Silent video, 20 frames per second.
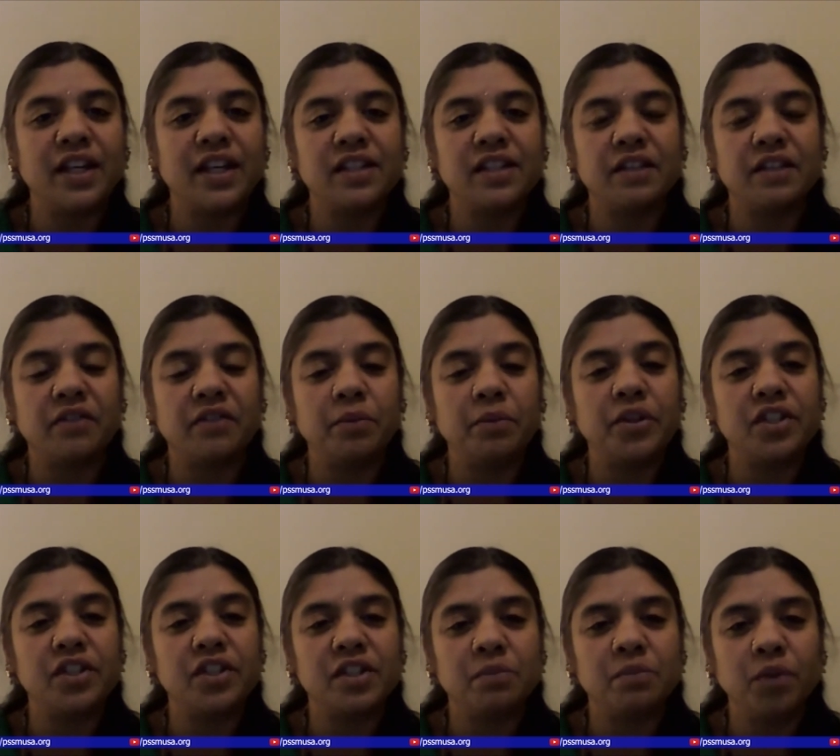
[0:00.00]
Hay's
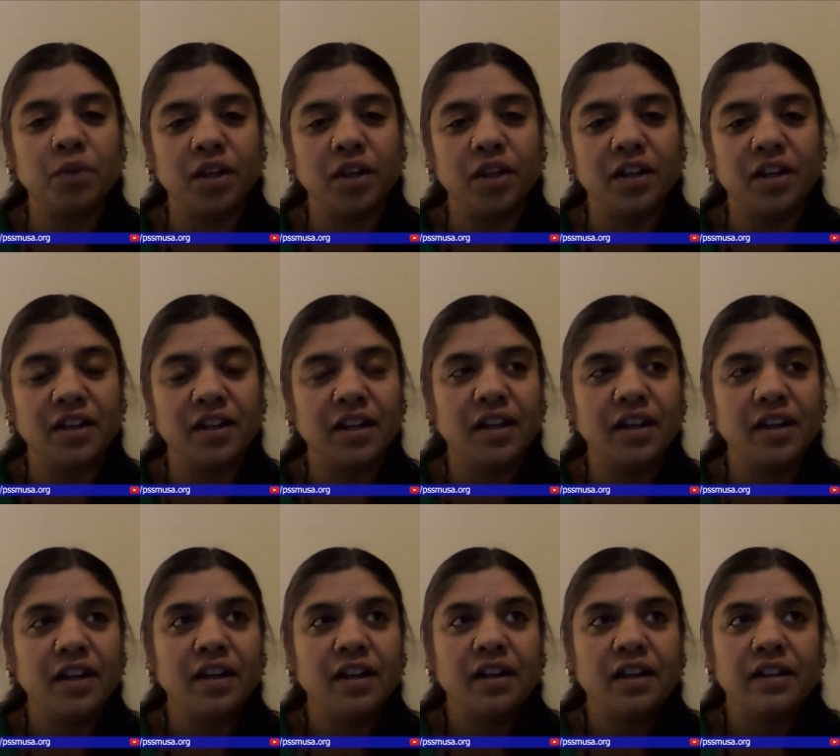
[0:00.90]
affirmations book
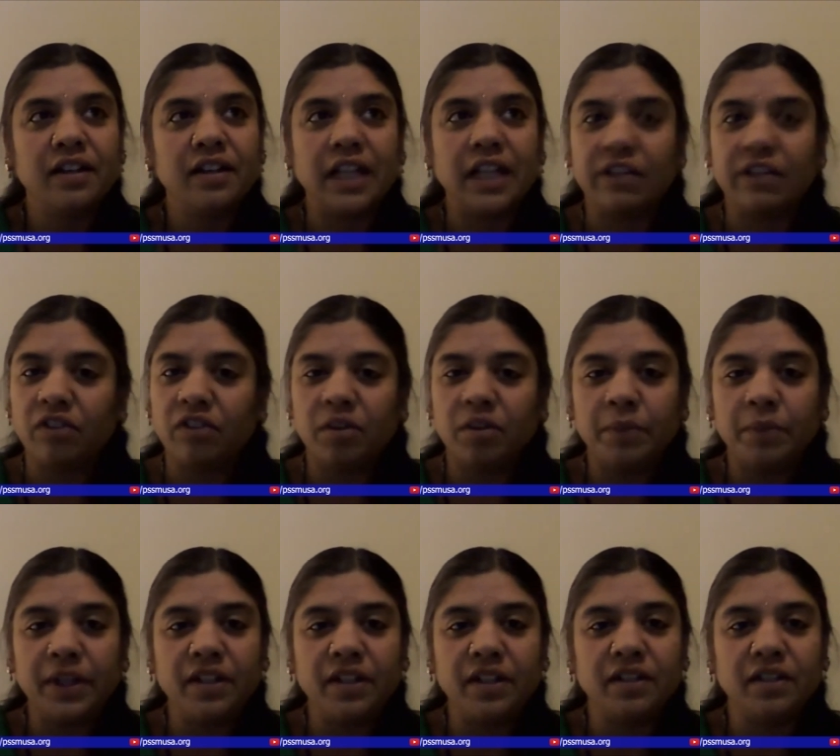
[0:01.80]
that we have
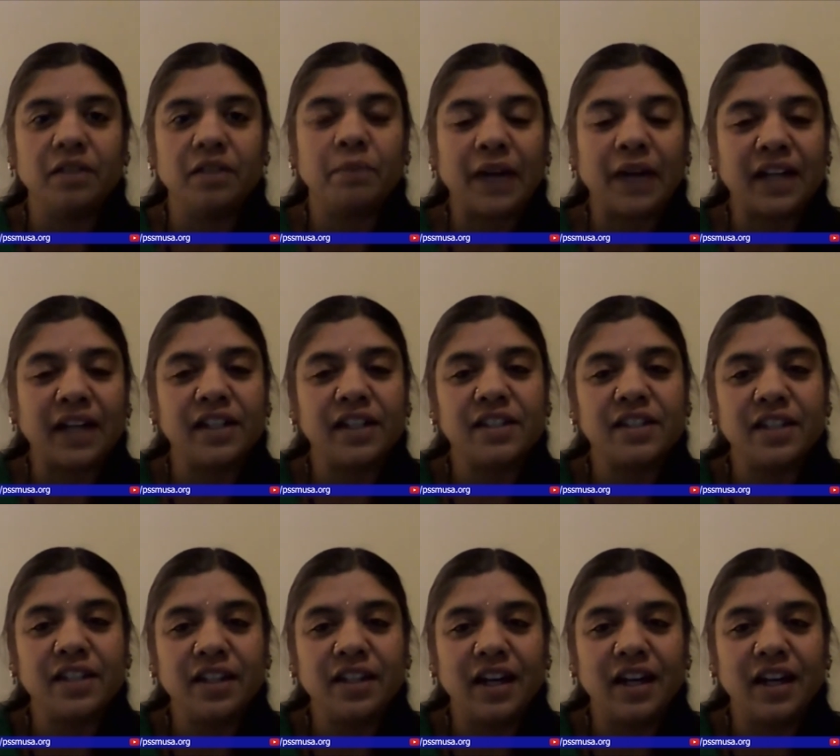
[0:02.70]
been practicing.